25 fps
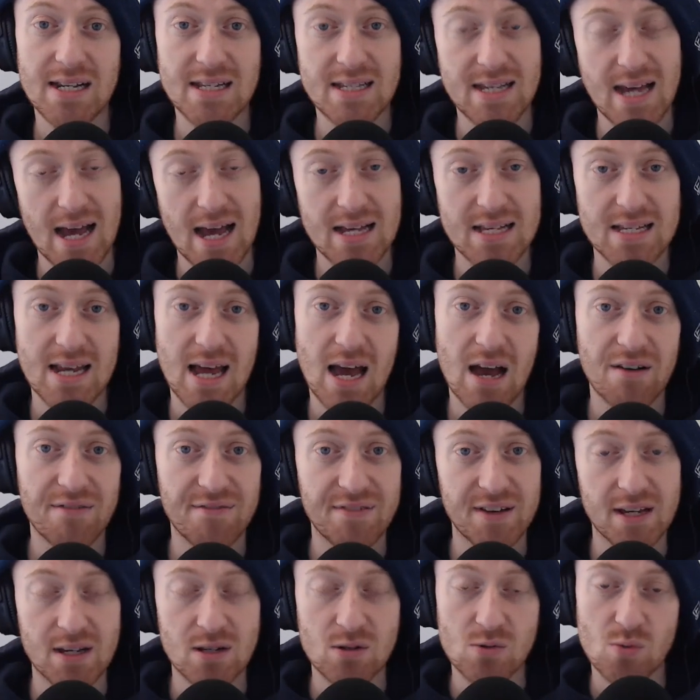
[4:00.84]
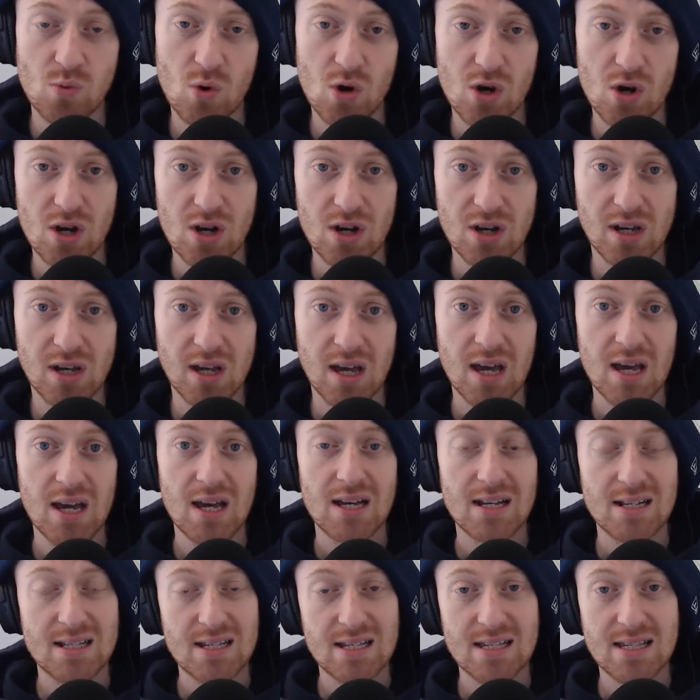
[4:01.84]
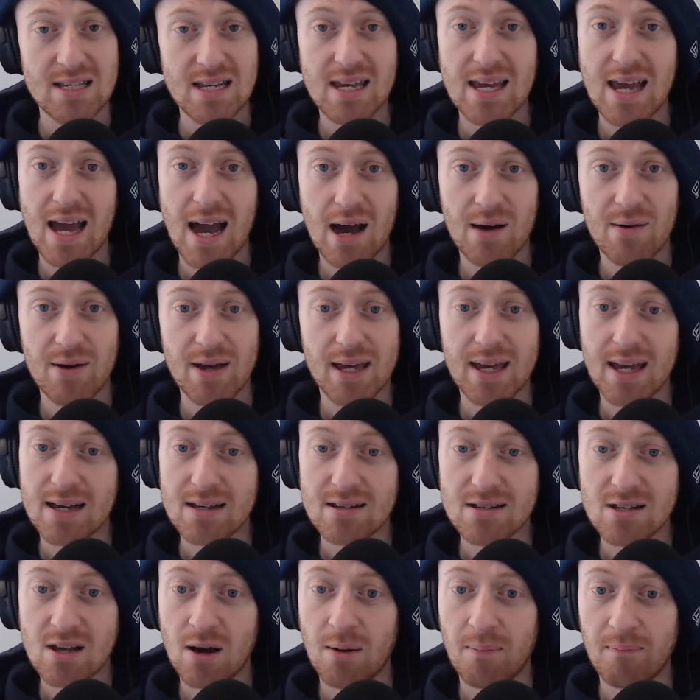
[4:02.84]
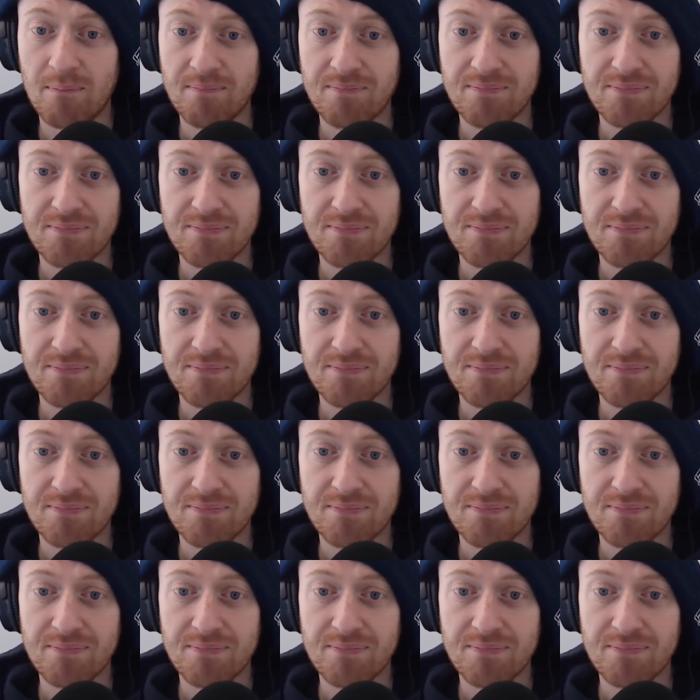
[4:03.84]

test how things work to see how it gets on.